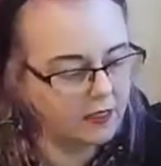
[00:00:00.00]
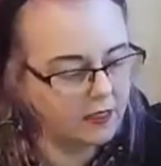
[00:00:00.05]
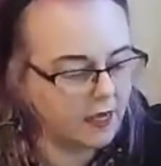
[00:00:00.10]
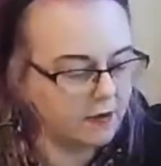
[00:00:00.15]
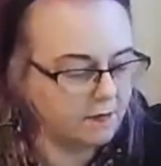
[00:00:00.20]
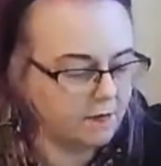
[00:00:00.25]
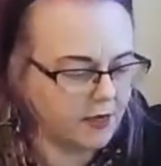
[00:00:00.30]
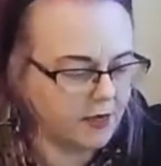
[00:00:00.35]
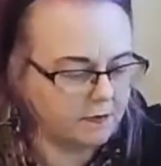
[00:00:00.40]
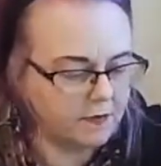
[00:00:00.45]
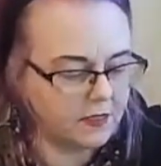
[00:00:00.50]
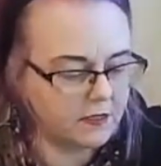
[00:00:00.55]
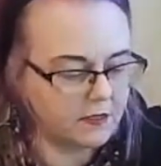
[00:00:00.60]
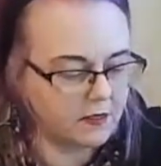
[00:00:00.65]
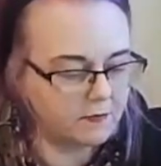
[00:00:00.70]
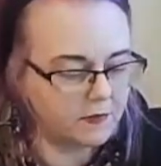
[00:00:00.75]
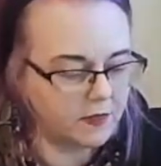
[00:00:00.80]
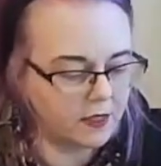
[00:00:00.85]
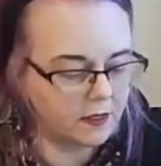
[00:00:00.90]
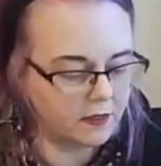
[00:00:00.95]
That might be
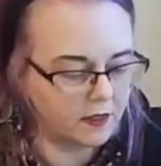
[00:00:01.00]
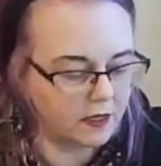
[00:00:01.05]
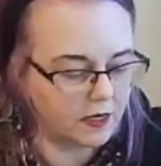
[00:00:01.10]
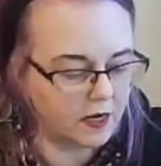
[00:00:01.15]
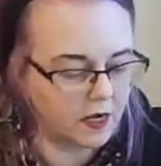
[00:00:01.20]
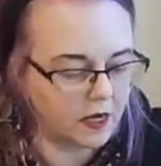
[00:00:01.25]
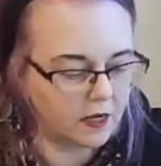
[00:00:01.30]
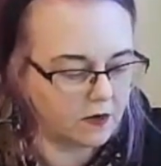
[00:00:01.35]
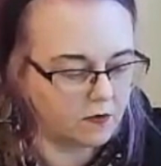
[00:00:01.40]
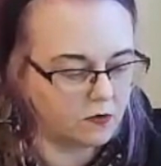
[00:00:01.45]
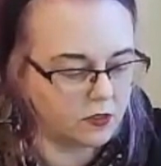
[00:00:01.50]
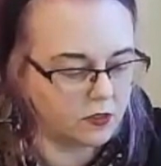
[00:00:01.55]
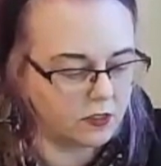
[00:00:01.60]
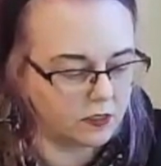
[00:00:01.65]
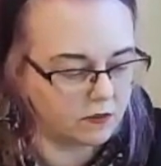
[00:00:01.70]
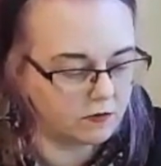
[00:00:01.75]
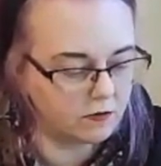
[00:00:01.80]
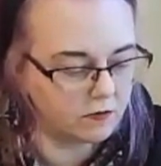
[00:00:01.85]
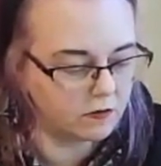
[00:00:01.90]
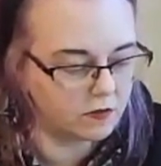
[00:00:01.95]
something that I would
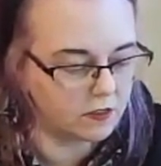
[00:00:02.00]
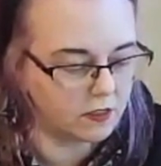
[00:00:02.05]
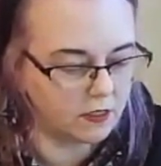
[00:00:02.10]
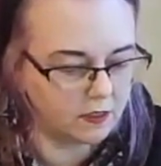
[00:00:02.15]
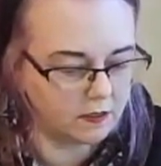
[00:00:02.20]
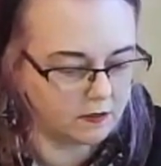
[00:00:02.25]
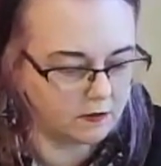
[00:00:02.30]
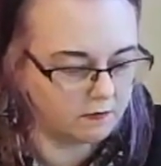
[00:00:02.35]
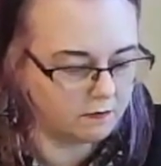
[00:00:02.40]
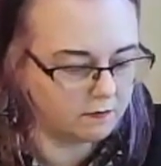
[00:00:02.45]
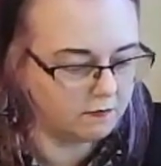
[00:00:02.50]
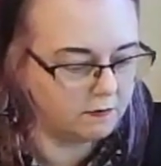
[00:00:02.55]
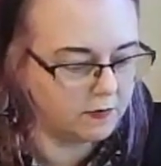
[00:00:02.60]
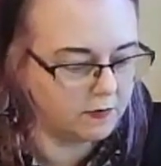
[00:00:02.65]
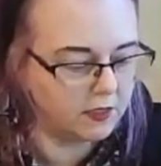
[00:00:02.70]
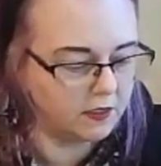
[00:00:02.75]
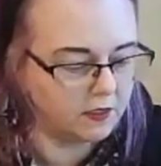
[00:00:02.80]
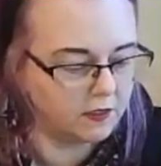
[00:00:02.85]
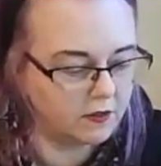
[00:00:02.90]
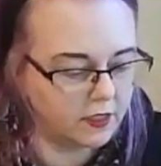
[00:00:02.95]
use in
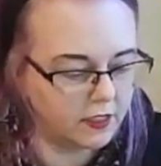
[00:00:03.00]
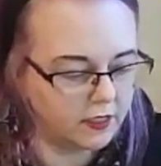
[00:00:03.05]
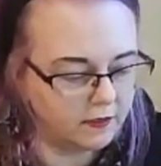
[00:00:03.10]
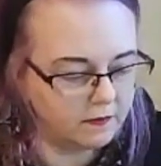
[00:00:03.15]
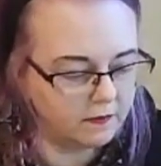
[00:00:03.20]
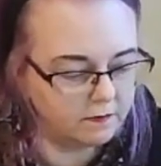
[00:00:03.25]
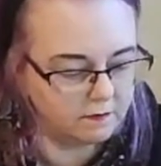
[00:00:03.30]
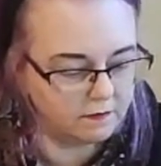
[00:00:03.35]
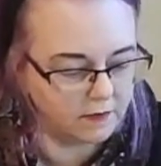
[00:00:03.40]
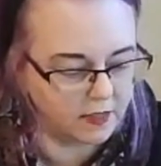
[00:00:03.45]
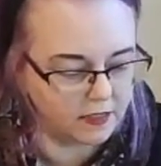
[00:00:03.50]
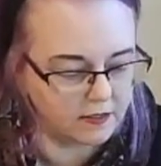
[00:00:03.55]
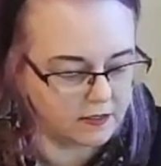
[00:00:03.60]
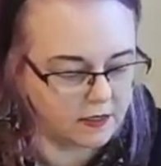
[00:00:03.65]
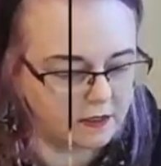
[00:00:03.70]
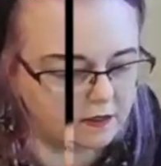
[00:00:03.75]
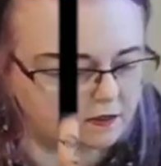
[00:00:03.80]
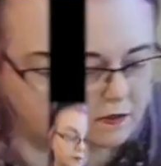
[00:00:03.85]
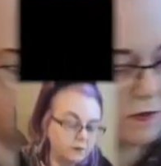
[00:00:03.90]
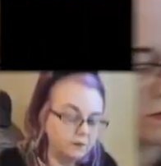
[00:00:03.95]
millinery
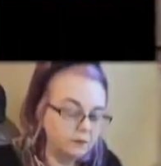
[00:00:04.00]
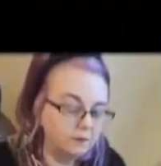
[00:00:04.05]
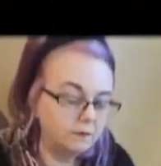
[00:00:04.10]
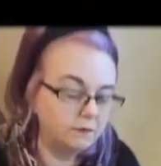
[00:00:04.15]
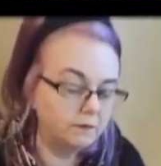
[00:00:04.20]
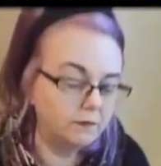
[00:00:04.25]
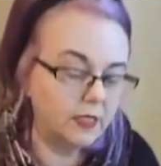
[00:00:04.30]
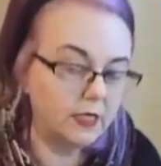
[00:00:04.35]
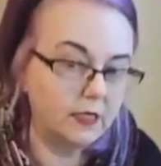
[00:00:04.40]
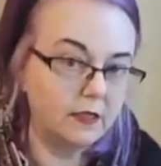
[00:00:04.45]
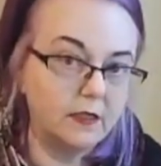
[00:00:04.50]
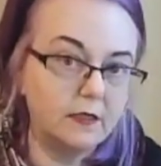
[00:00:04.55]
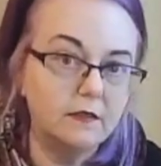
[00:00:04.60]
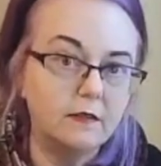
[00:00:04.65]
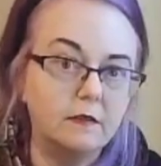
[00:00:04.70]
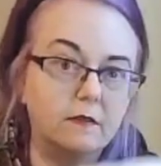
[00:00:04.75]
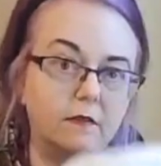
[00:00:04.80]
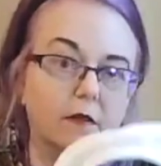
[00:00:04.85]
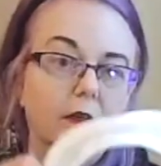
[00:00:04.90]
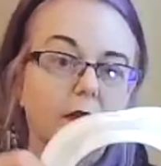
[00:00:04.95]
myself. Now, this
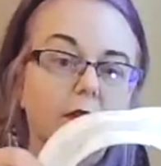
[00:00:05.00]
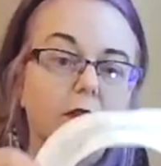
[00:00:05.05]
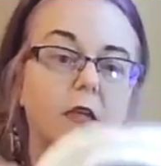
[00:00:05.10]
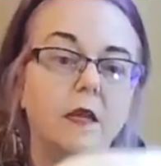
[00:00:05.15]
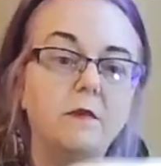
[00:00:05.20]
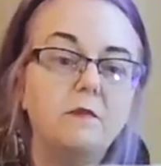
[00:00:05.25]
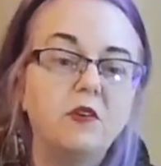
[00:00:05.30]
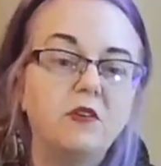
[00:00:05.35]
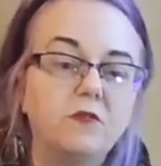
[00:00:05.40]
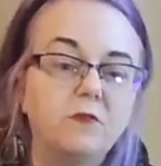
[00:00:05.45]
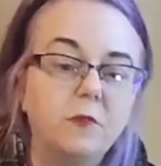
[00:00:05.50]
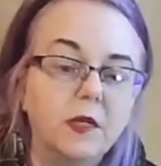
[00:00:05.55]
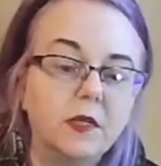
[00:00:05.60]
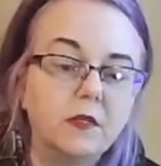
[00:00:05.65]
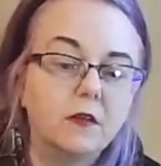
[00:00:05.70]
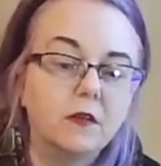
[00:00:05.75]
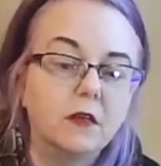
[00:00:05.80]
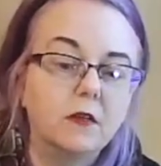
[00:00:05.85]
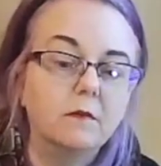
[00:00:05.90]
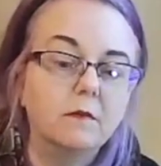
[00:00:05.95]
is a type of
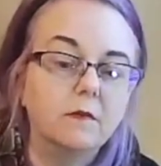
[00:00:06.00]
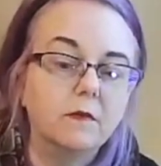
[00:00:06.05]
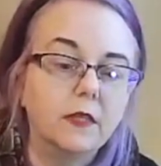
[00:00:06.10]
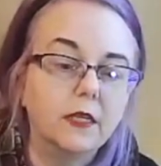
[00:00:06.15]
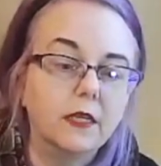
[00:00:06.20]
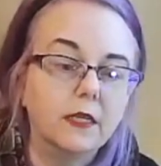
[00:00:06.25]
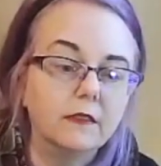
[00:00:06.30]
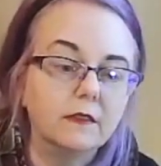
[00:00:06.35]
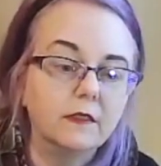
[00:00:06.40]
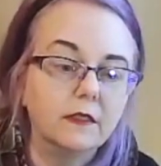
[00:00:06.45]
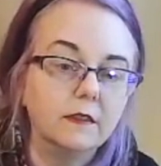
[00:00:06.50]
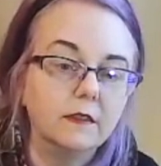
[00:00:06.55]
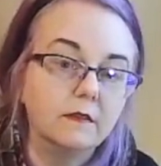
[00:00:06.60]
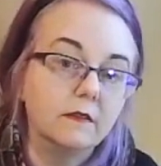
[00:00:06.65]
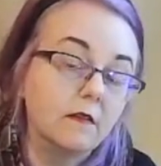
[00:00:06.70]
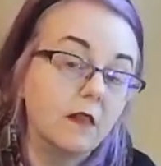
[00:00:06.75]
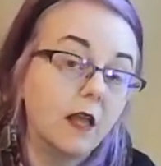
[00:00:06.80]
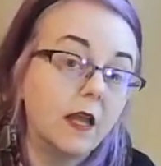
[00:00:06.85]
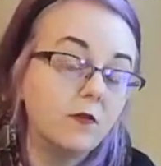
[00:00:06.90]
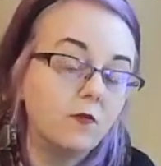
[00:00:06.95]
buckram that is
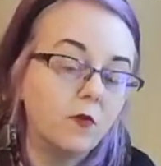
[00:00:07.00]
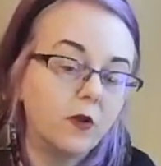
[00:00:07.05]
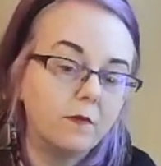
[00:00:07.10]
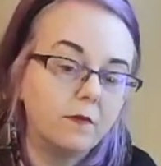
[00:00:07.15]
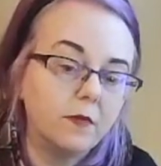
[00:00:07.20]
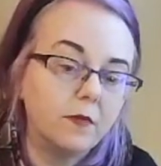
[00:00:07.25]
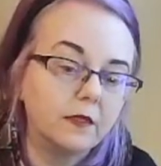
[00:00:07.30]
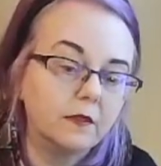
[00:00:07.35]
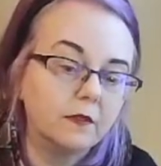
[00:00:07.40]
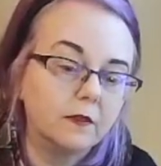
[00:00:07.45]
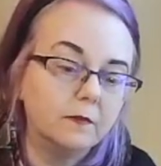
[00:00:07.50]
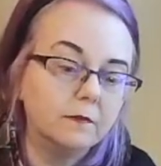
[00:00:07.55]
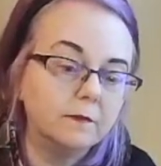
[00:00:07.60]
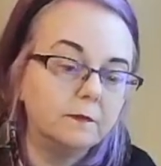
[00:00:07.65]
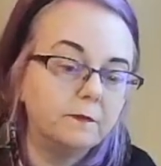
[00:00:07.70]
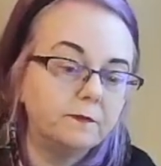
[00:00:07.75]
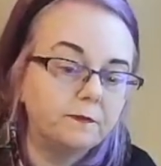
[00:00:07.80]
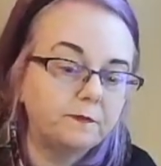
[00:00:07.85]
a lightweight buckram,